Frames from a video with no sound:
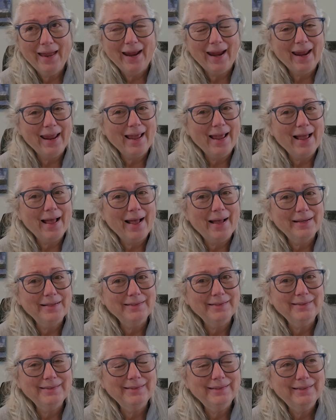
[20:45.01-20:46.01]

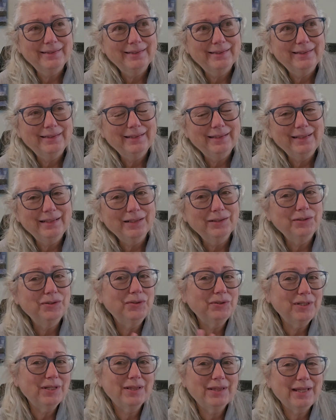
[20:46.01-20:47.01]
And you
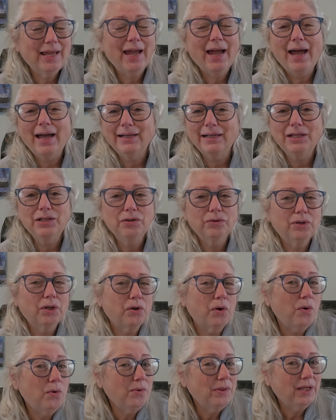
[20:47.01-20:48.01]
look at that and you're
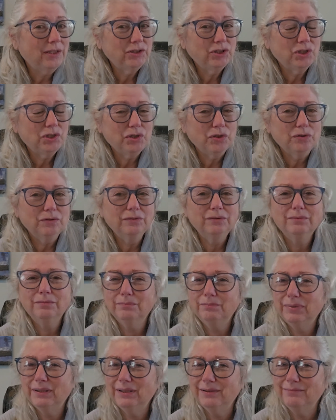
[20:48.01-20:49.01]
like, oh, that's cute,
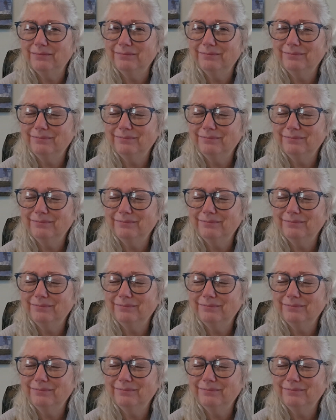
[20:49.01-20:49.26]
but